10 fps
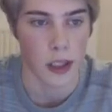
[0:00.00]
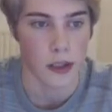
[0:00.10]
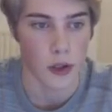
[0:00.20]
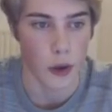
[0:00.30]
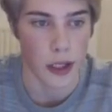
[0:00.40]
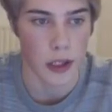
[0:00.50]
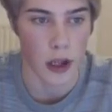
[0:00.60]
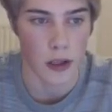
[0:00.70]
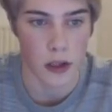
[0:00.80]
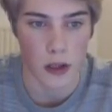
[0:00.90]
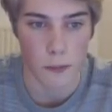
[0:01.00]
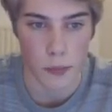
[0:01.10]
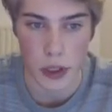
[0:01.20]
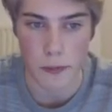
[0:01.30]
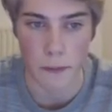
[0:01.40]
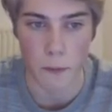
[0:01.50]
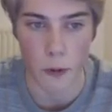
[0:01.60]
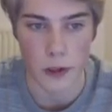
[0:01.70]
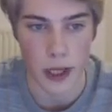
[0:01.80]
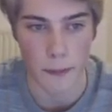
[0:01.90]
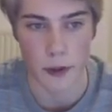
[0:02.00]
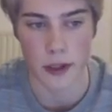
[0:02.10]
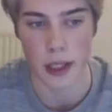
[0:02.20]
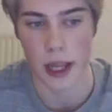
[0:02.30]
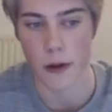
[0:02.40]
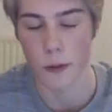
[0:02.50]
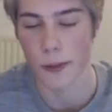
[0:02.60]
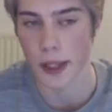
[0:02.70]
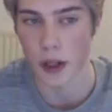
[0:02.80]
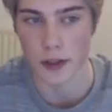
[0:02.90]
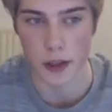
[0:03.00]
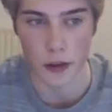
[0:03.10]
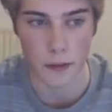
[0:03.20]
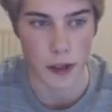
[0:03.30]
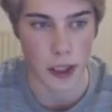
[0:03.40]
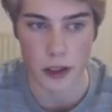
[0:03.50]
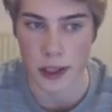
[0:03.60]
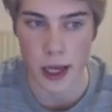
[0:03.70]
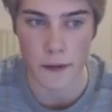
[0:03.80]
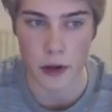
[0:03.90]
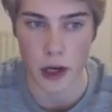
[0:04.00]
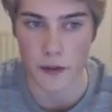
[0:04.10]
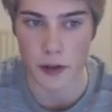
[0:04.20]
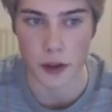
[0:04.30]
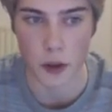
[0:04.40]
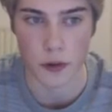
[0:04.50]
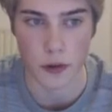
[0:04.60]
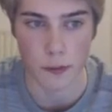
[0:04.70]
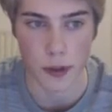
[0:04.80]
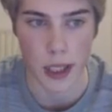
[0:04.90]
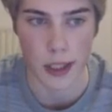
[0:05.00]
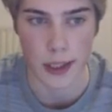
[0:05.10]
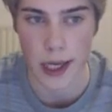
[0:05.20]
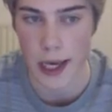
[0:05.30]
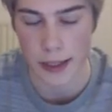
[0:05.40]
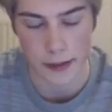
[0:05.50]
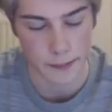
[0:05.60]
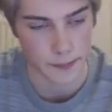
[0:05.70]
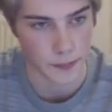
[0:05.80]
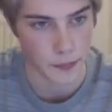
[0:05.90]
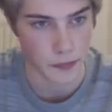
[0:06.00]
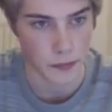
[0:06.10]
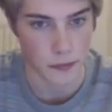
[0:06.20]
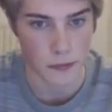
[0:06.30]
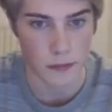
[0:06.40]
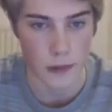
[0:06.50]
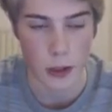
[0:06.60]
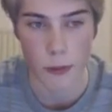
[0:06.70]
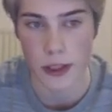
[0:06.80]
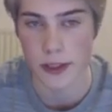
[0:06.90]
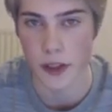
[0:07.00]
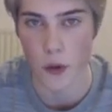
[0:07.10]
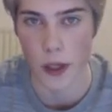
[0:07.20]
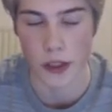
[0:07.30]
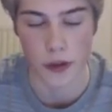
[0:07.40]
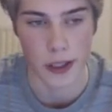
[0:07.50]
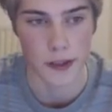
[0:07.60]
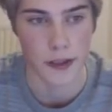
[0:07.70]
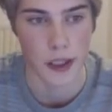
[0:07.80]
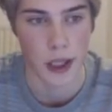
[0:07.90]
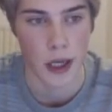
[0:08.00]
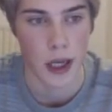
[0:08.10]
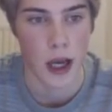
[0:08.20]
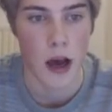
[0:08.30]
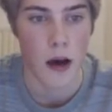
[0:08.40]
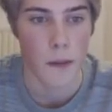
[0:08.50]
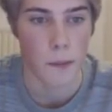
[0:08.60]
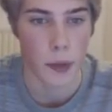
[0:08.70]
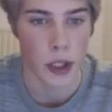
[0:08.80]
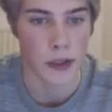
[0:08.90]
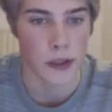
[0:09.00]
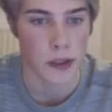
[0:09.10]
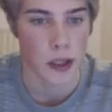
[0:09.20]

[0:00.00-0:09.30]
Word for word: So he thought bishop f4 would happen, he would be cut off, he could never ever go to b8, a8 with the stalemate tricks. But